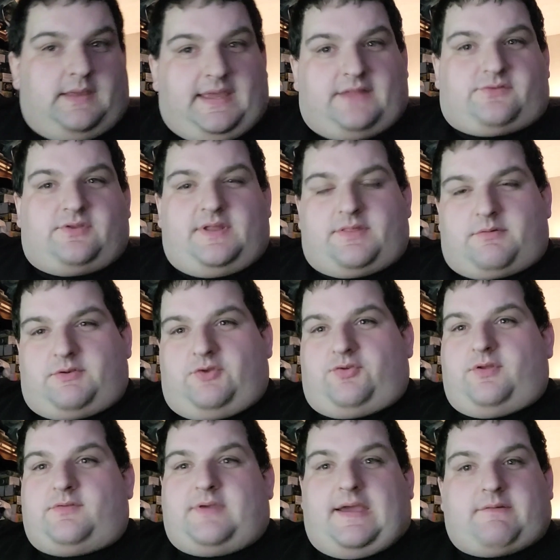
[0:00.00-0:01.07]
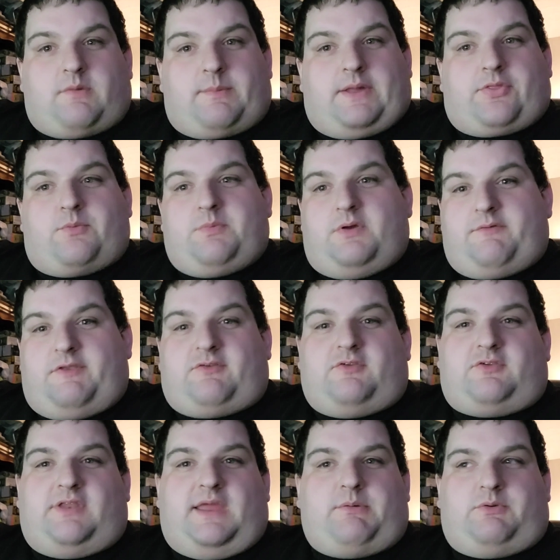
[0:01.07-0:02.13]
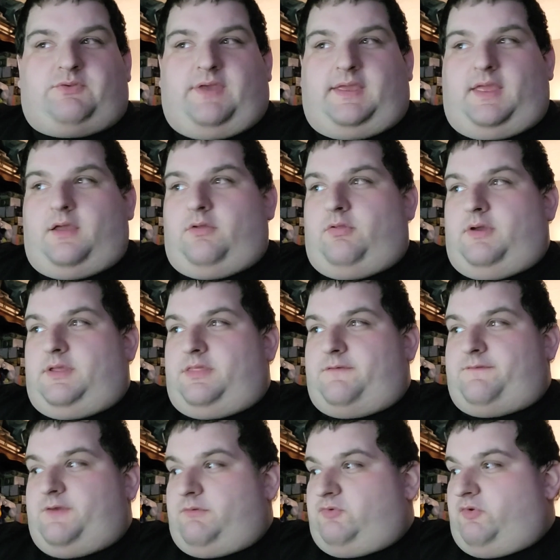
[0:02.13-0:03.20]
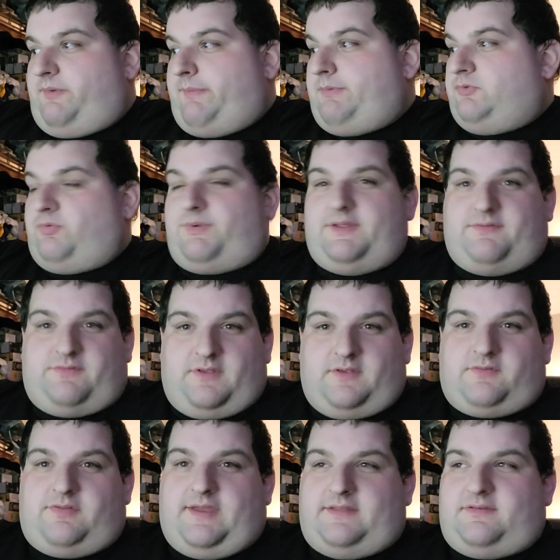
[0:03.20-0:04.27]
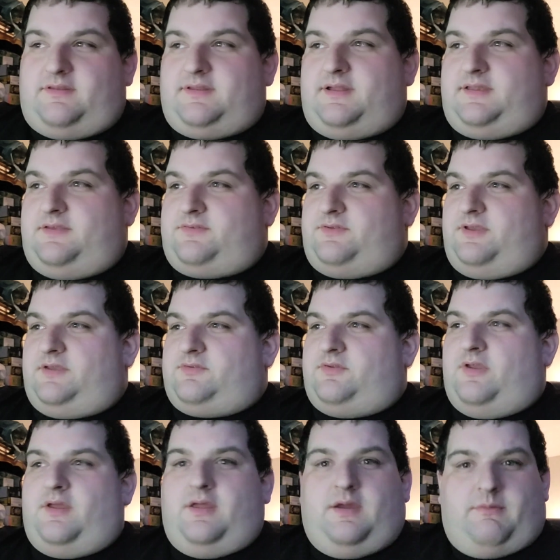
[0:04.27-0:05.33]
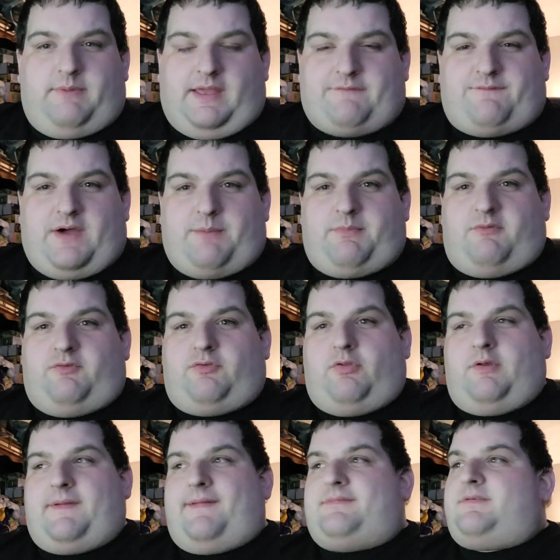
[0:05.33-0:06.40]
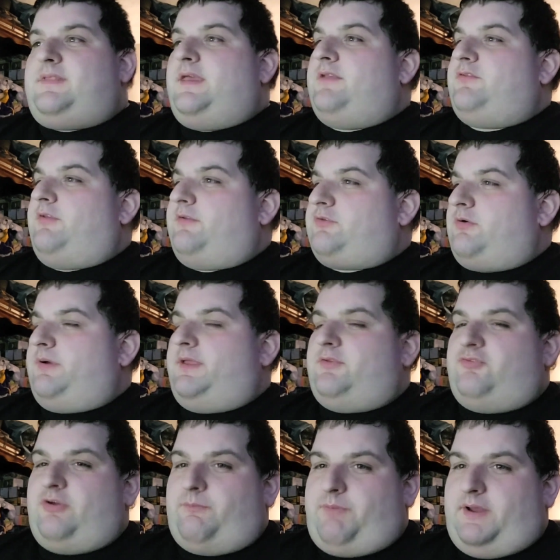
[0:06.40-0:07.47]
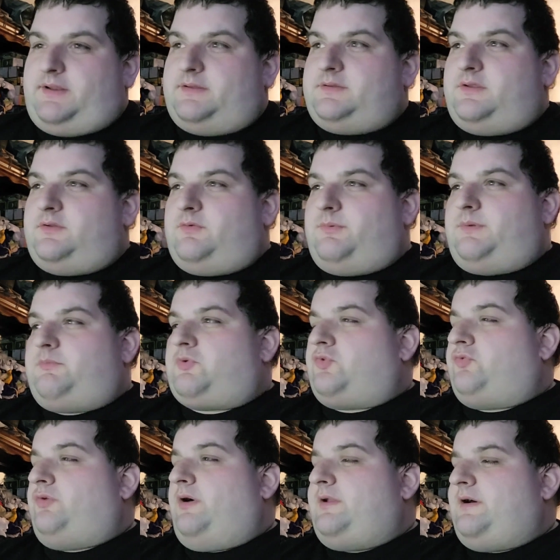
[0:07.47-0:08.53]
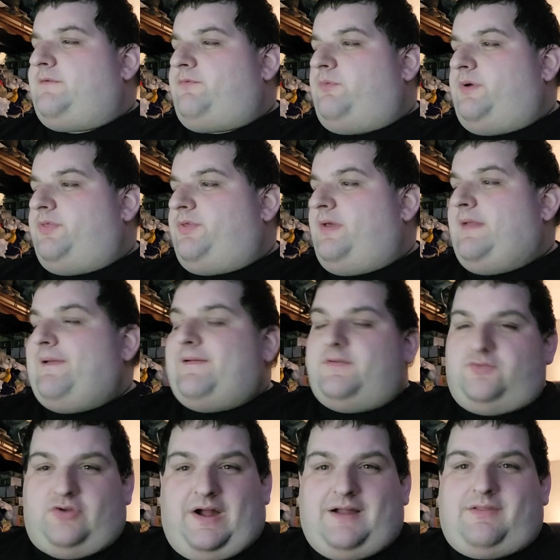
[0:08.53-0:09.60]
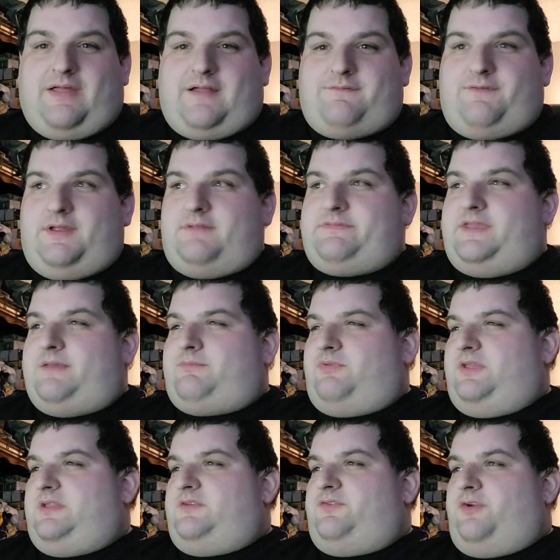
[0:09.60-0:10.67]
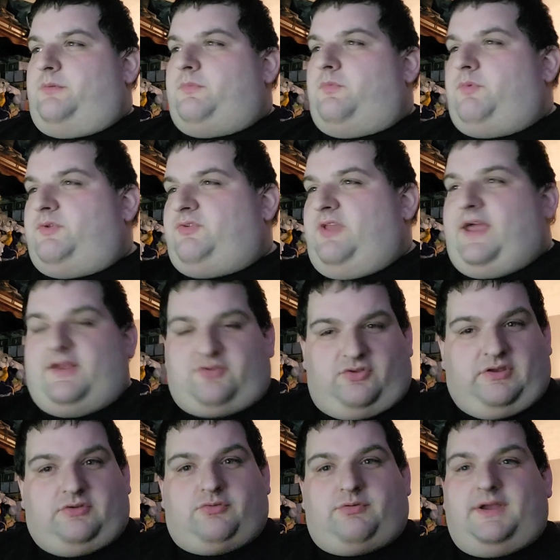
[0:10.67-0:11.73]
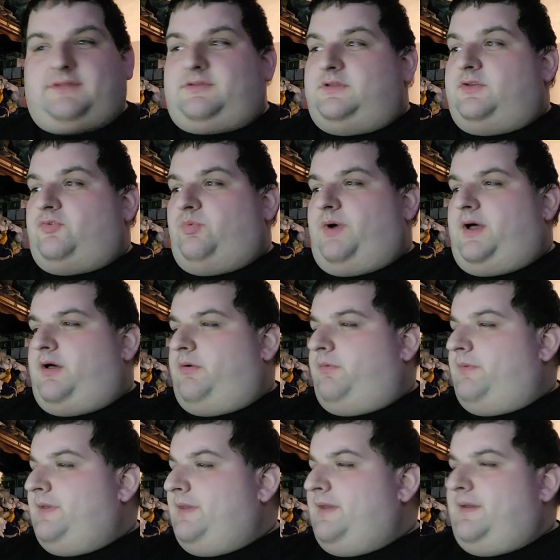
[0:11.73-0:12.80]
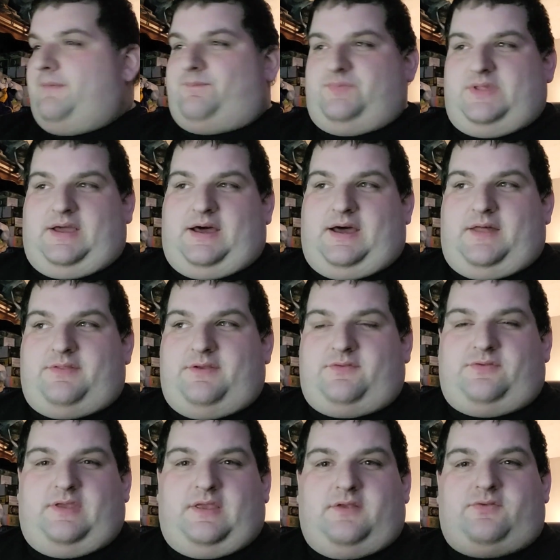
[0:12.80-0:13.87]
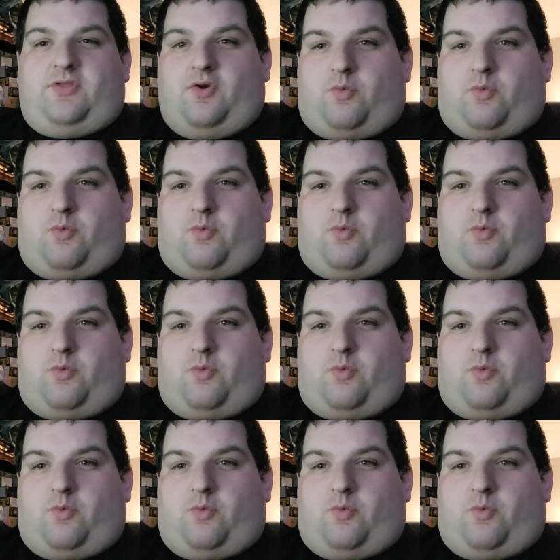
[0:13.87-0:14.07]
It's another edition of Time About the Movies, and today we're taking a look at the films of April 26, 1996. We got 5 movies to look at today, so let's go ahead and jump right on into it. And we'll start off with Jean-Claude Van Damme's latest film, which he actually directed as well. This is The